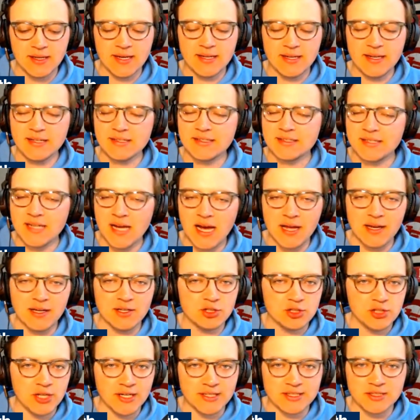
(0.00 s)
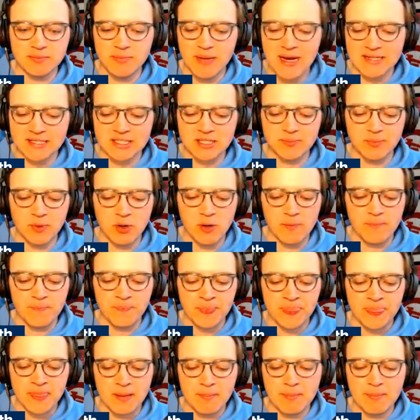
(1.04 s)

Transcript: And it's not just basketball.